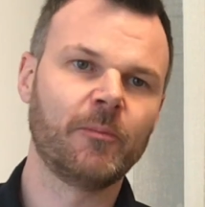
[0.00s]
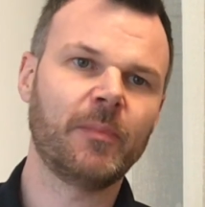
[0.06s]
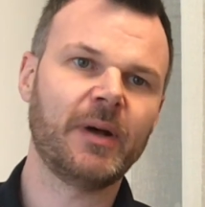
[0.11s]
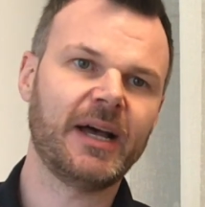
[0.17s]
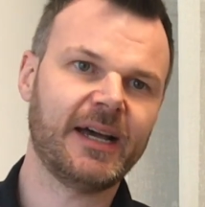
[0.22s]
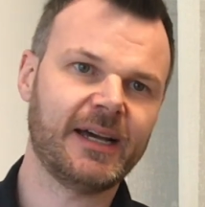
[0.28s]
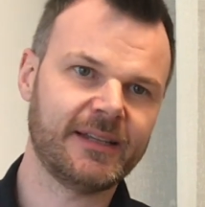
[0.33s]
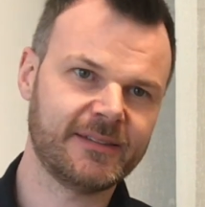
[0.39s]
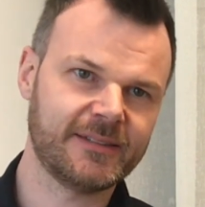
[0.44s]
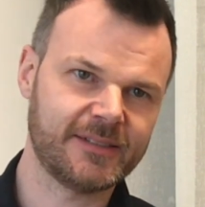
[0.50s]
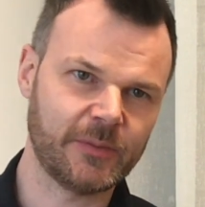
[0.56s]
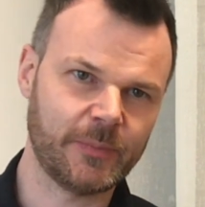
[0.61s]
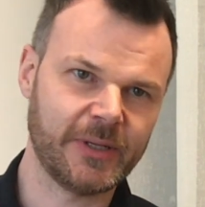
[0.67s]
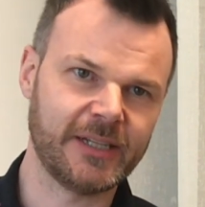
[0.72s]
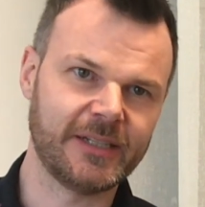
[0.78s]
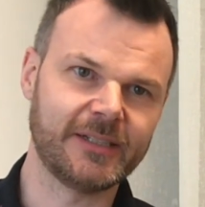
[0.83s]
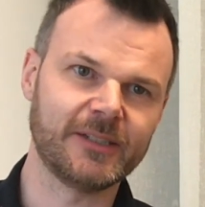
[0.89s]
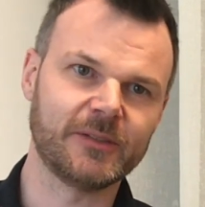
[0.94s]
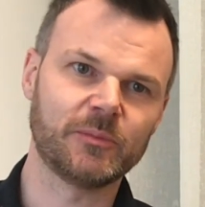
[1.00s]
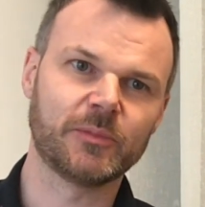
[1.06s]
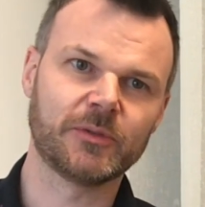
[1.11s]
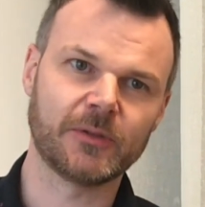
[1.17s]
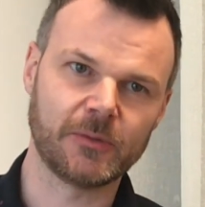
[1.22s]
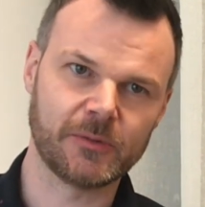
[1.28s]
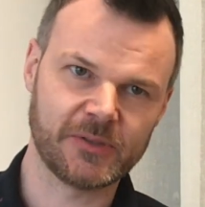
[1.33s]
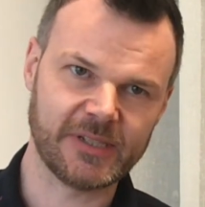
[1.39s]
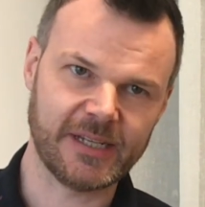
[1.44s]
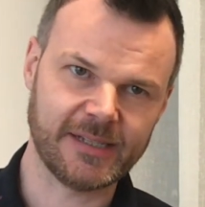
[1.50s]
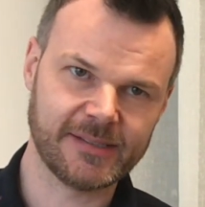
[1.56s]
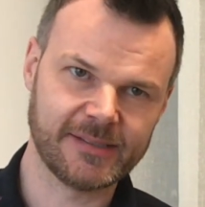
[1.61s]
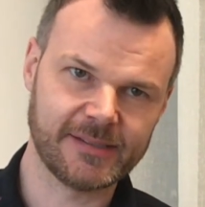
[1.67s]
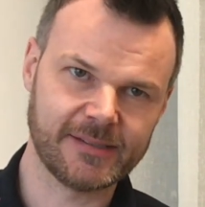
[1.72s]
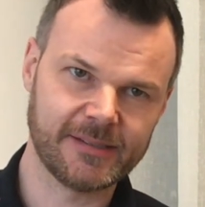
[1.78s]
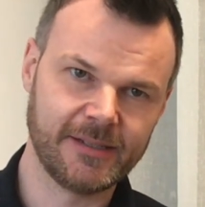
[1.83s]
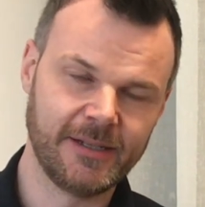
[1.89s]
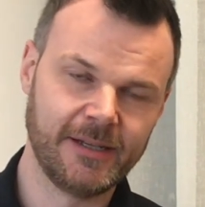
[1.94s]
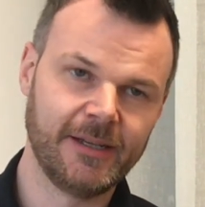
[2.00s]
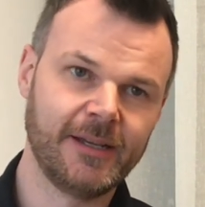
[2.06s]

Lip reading: path-dependent process.